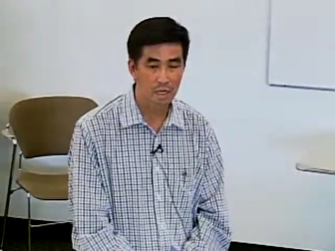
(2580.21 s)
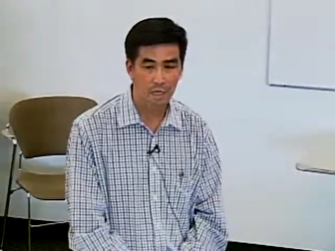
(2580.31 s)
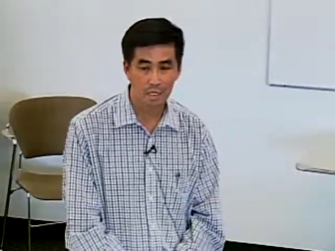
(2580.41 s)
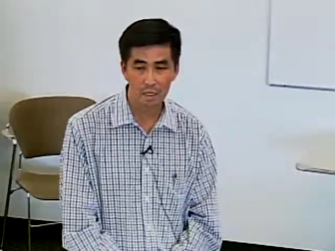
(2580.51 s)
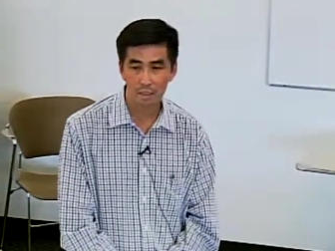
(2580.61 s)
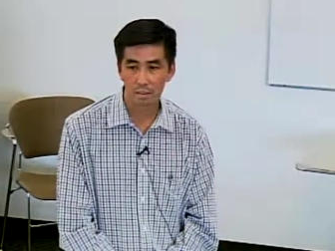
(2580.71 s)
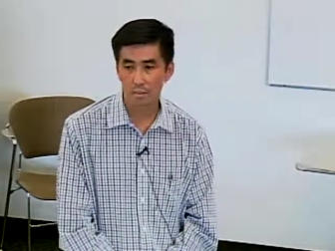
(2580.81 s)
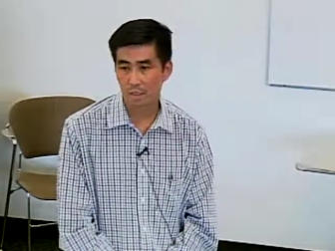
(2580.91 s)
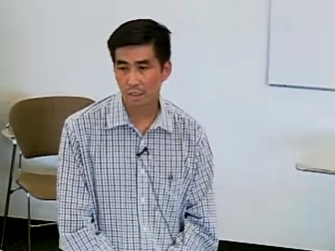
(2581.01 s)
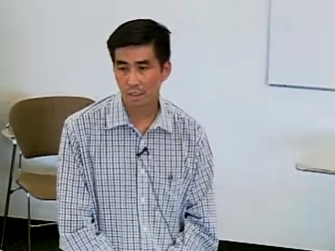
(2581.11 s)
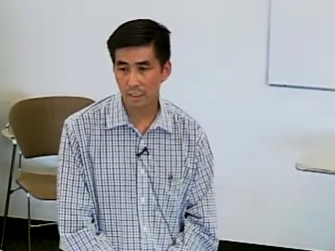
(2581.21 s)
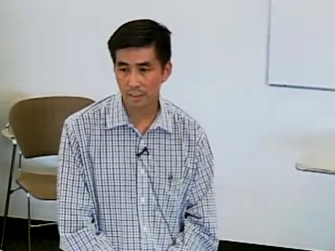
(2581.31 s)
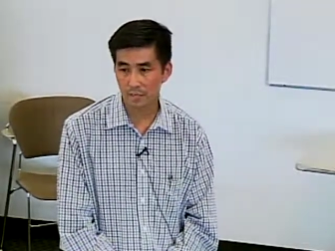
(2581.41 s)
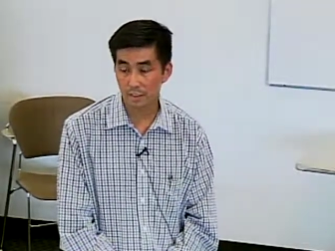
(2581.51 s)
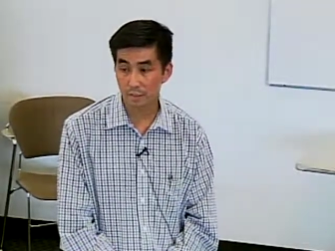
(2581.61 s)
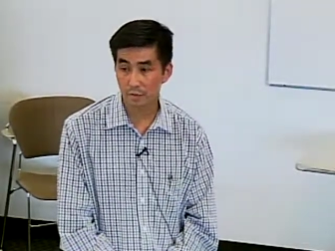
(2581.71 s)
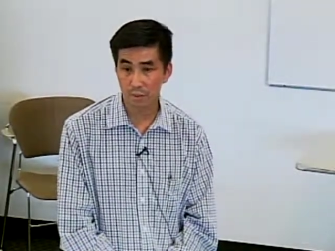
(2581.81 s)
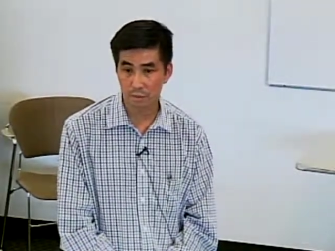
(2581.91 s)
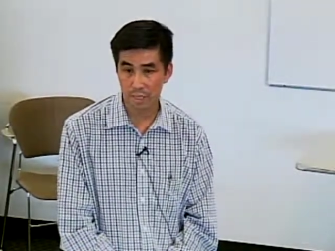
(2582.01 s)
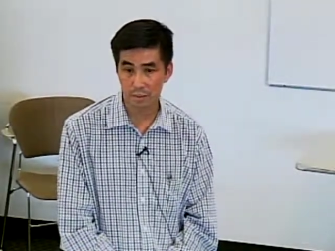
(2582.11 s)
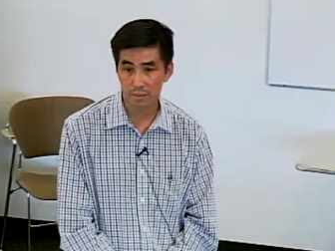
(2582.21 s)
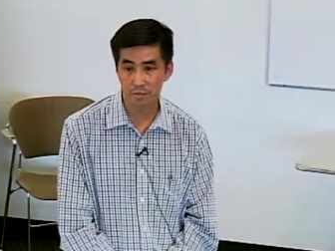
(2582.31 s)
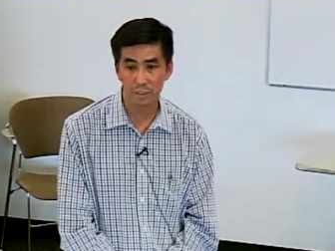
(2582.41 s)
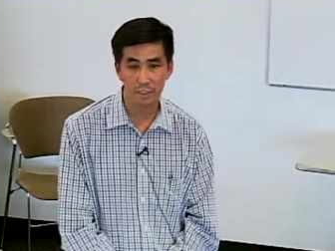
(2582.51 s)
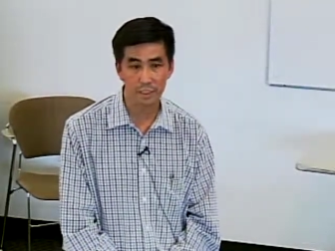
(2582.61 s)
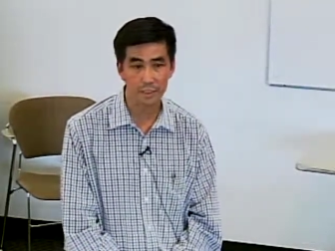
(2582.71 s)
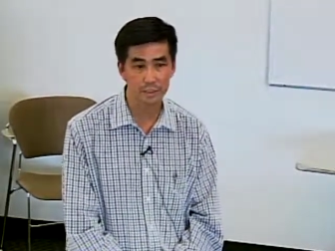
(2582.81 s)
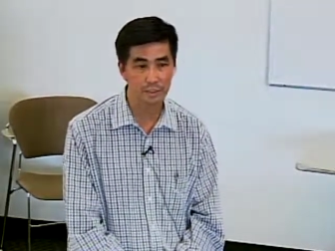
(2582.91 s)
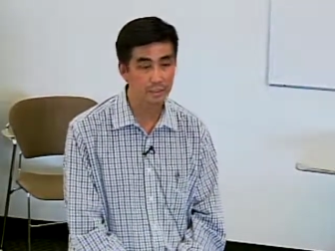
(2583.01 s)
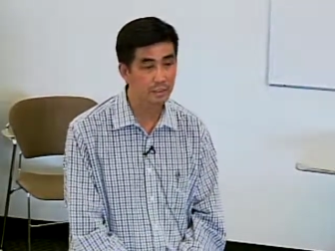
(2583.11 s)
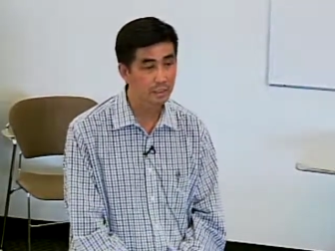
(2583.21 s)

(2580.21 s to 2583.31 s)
uh, a lot of kids who respond to medication